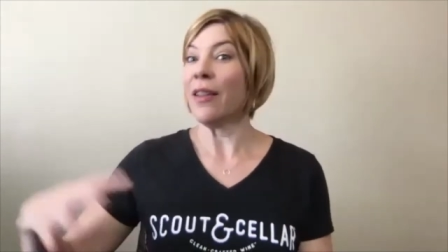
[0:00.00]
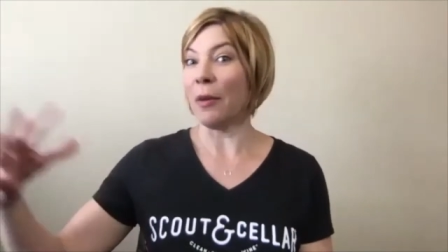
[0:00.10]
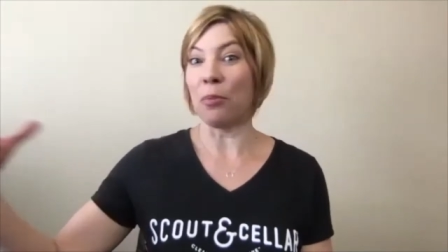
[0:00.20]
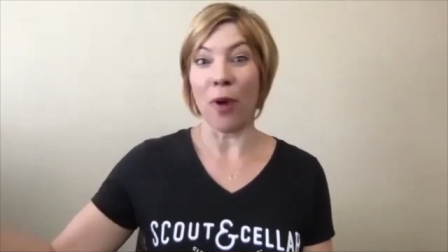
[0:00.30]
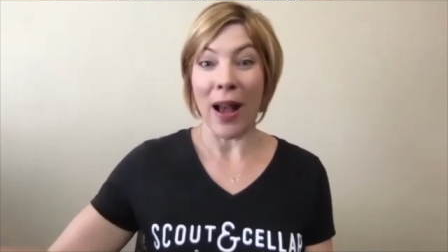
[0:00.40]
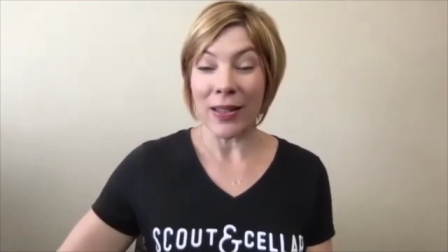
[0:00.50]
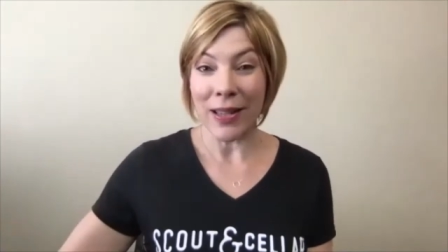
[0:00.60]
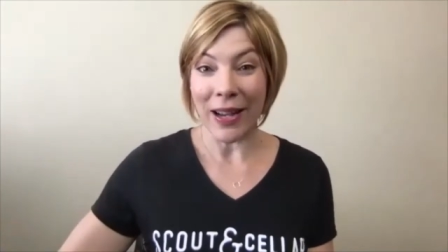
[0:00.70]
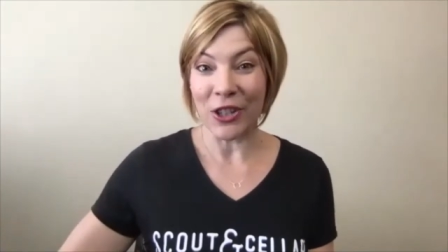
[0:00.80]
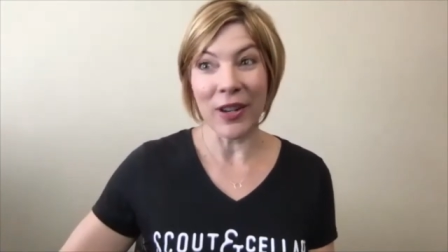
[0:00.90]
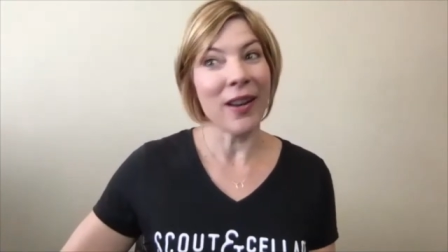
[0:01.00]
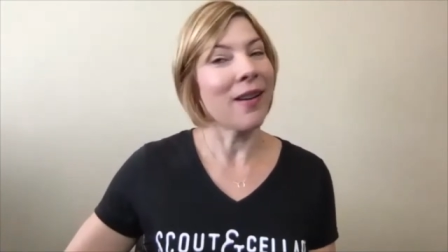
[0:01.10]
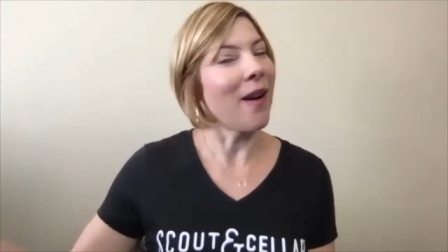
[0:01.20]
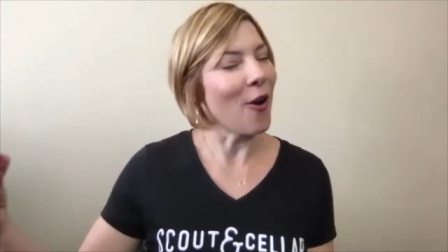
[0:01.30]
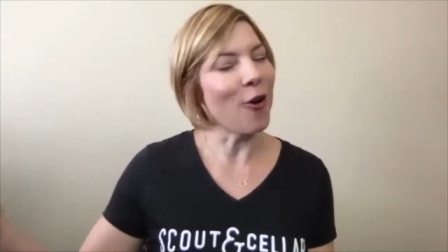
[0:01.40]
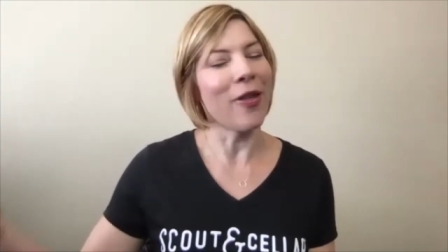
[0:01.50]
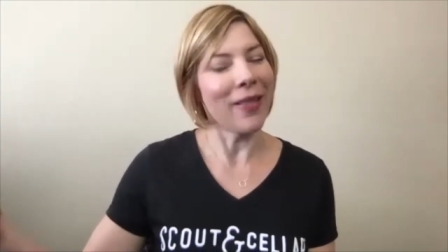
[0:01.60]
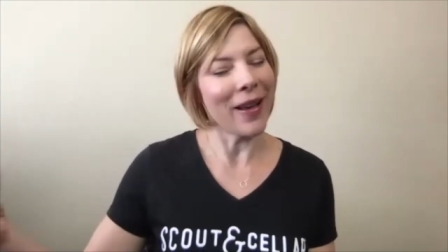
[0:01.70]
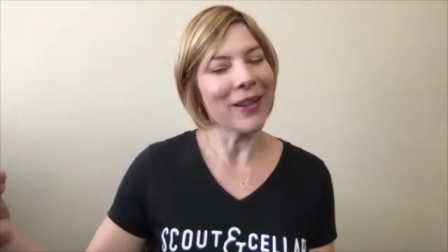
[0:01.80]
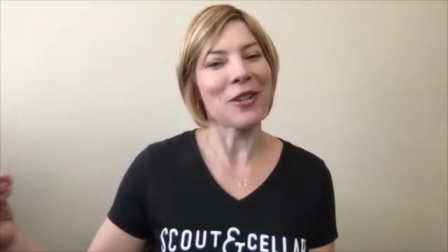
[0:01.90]
the brass section here oh
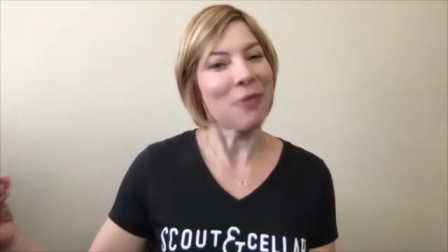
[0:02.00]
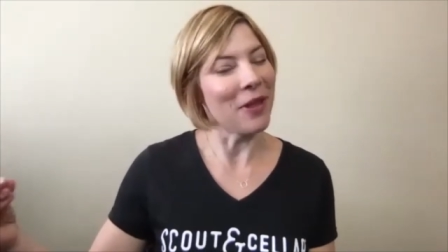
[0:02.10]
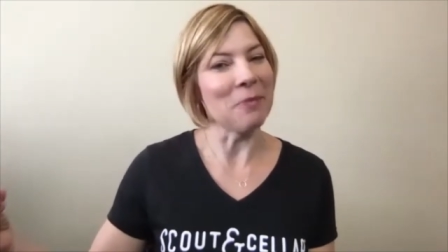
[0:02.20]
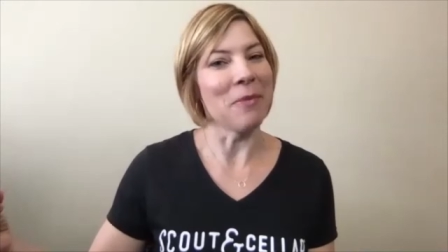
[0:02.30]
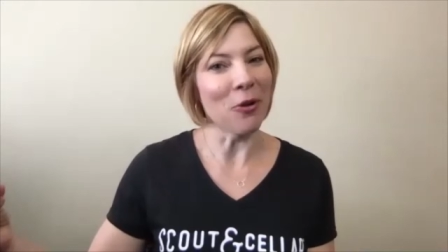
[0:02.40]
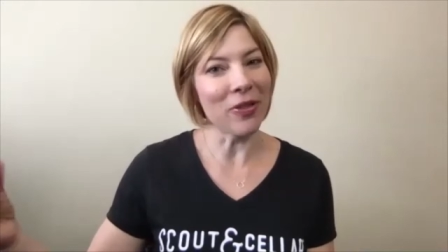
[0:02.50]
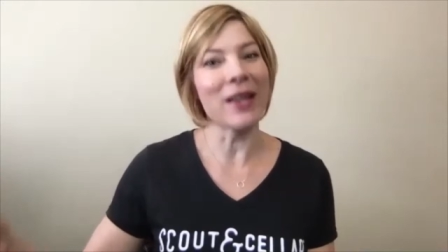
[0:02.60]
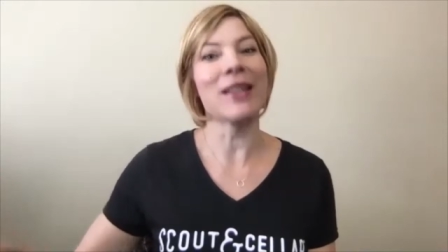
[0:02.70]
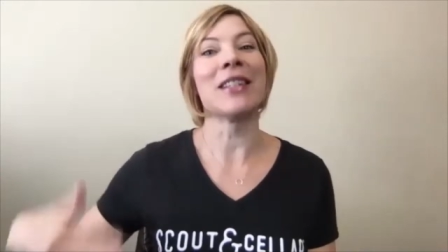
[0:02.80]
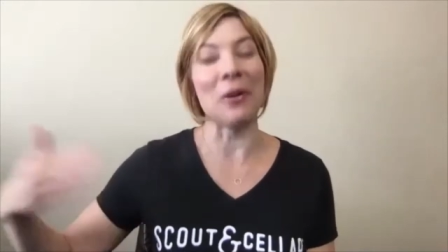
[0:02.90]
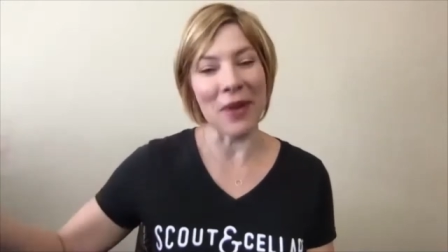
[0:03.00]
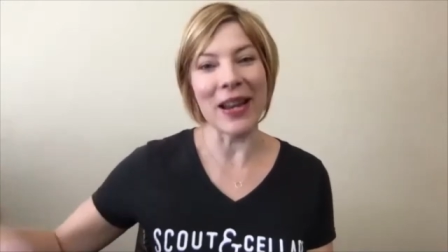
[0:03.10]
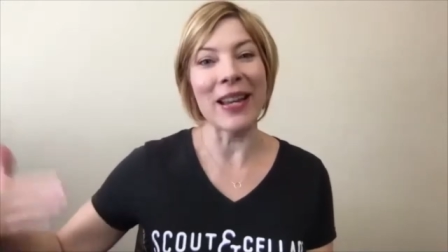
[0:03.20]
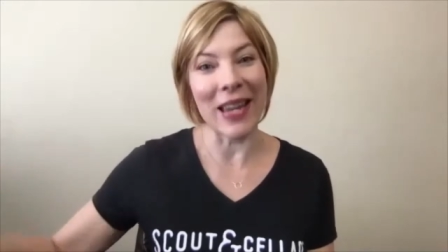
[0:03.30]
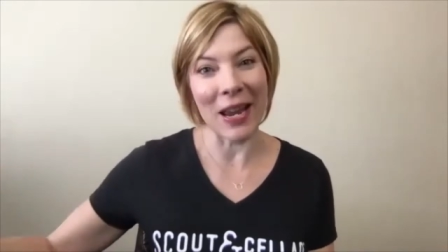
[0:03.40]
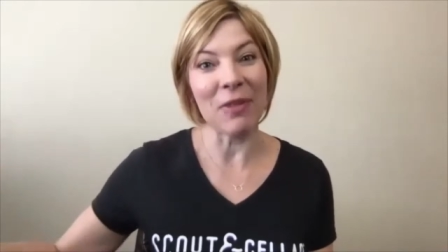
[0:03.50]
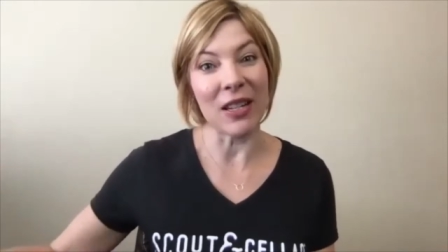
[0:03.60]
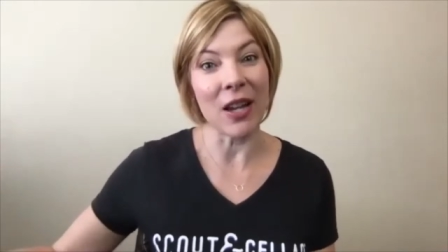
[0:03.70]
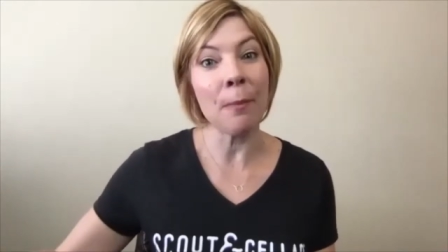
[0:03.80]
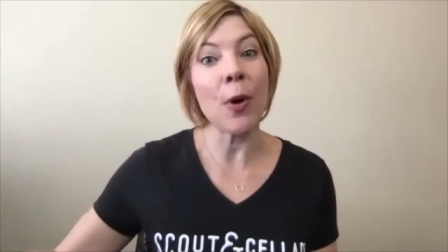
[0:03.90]
they like to really milk this and we need to keep the
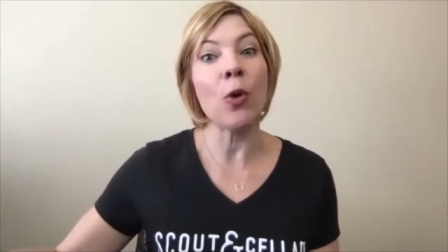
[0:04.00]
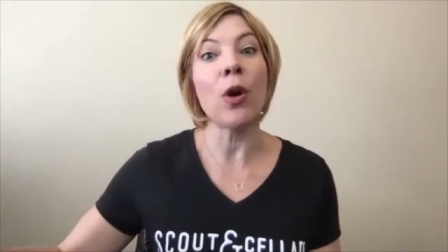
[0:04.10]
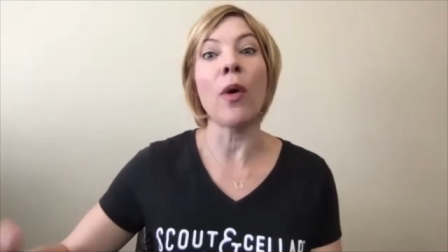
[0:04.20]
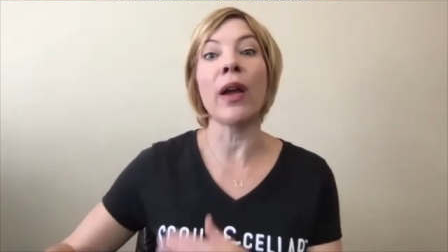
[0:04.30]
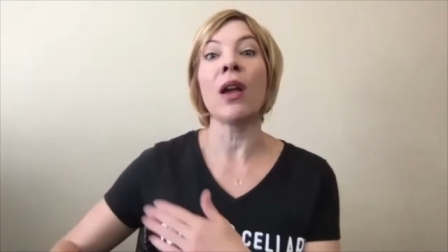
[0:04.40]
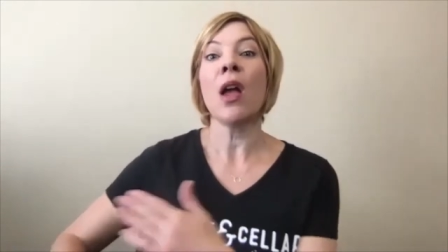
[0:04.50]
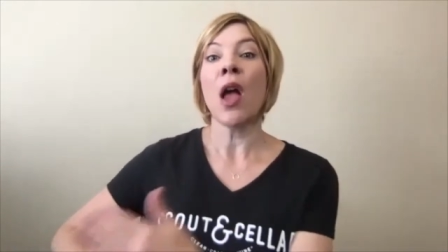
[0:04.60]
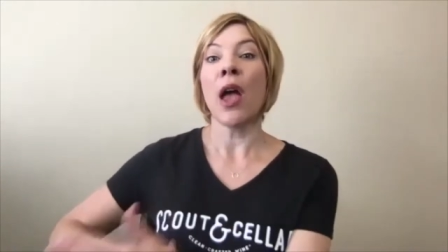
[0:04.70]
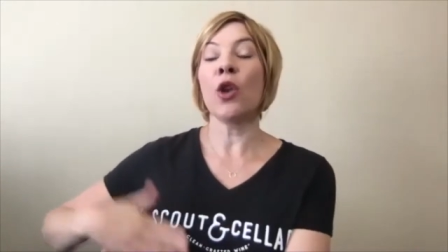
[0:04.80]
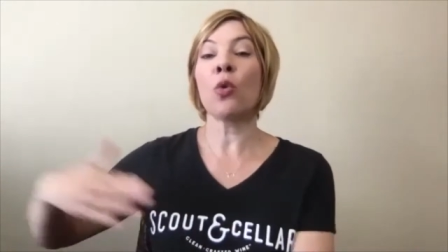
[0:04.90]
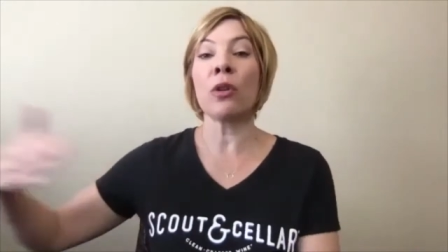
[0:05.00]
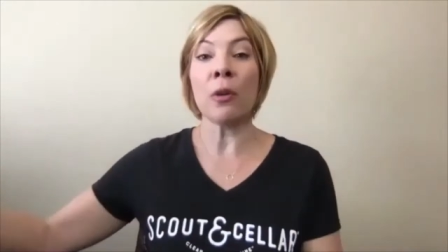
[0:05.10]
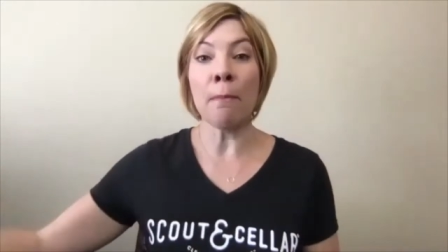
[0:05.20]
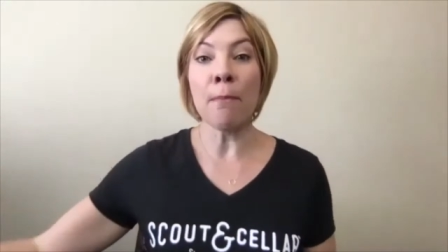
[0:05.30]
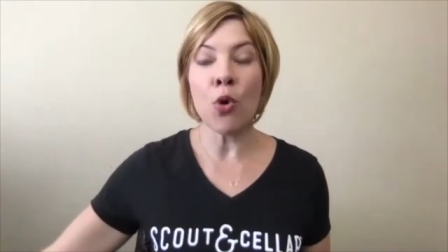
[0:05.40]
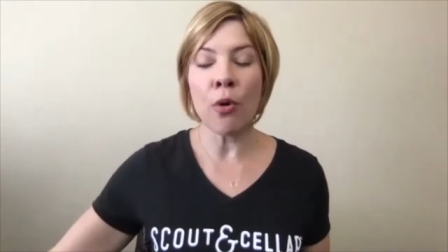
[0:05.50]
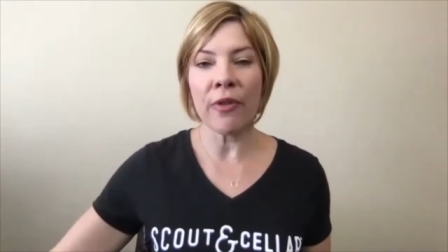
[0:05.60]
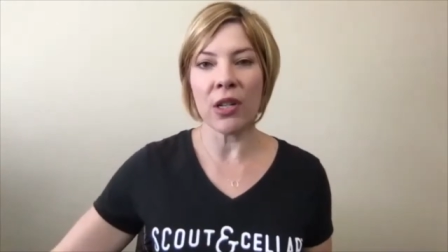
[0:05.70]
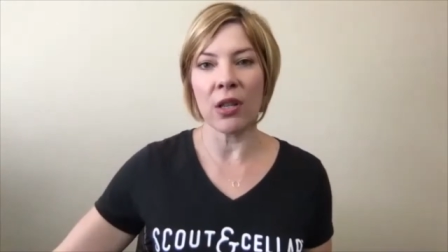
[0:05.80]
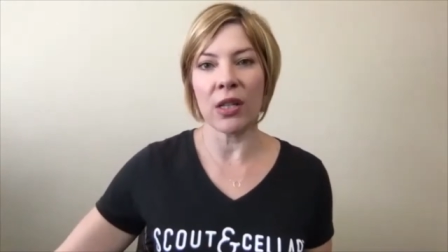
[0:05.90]
tempo going in order to move
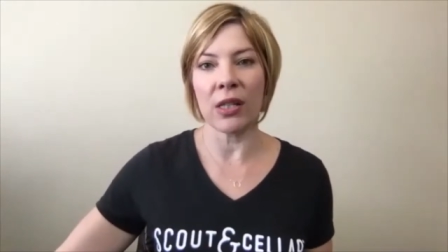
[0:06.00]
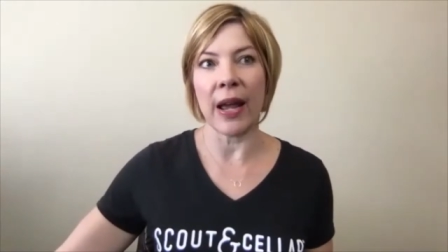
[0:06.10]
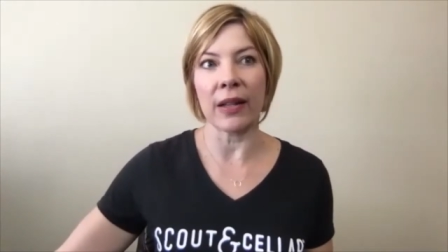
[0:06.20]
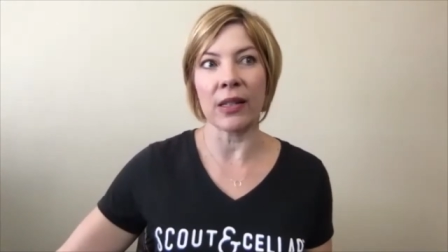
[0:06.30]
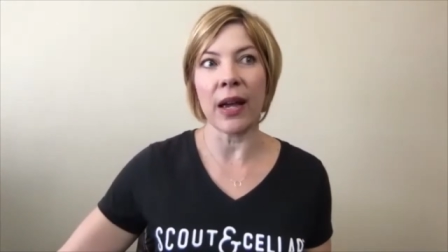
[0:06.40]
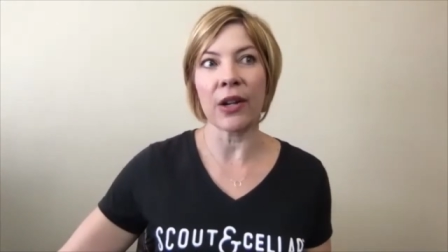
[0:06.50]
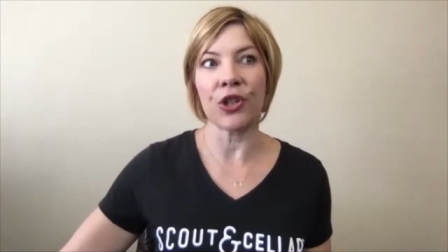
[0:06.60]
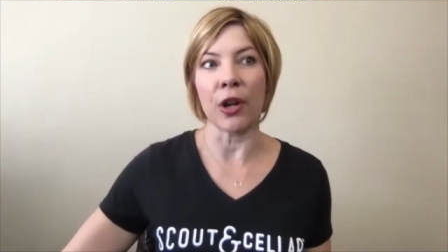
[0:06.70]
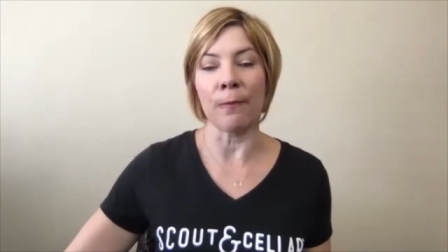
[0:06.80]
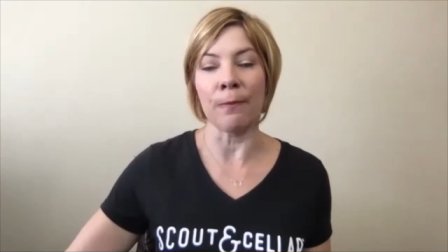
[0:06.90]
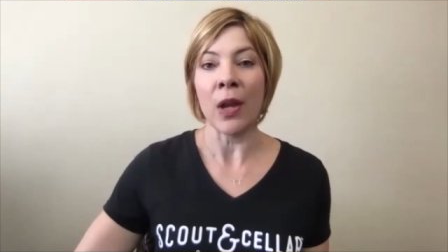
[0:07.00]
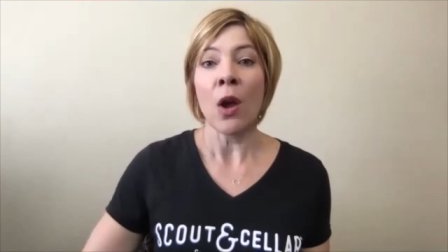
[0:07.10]
into this next section